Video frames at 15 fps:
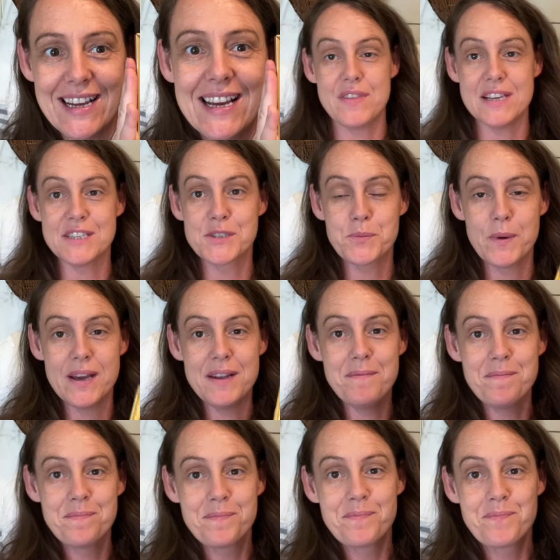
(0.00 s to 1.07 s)
This one
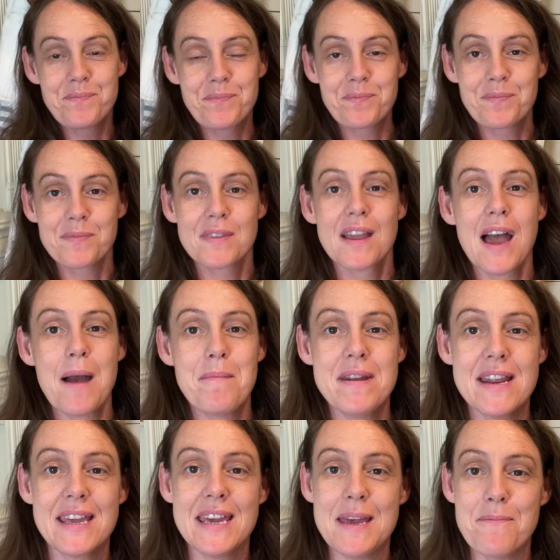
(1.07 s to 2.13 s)
I'm gonna
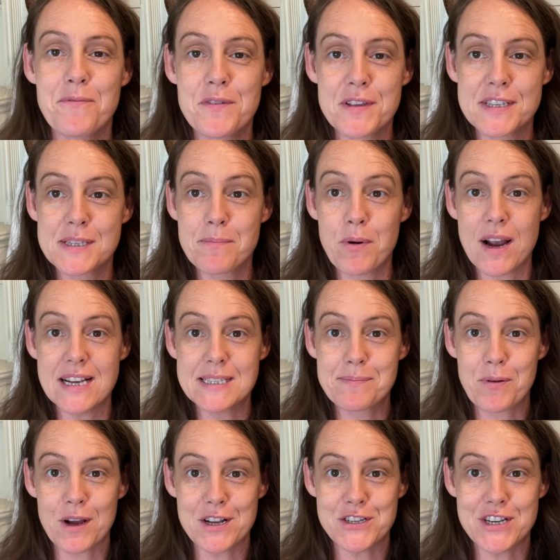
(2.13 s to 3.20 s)
keep for the surprise
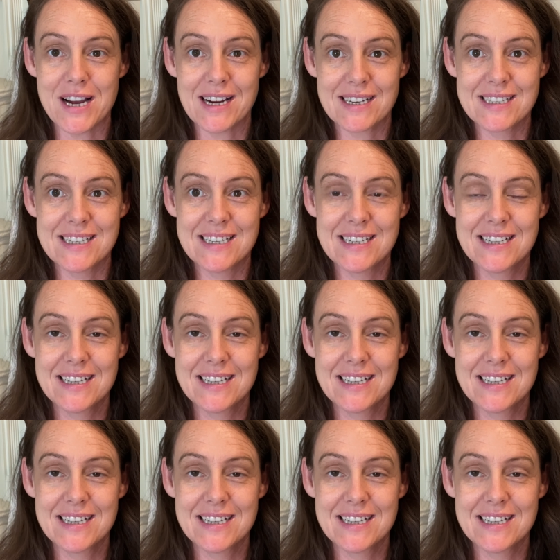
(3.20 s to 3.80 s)
project.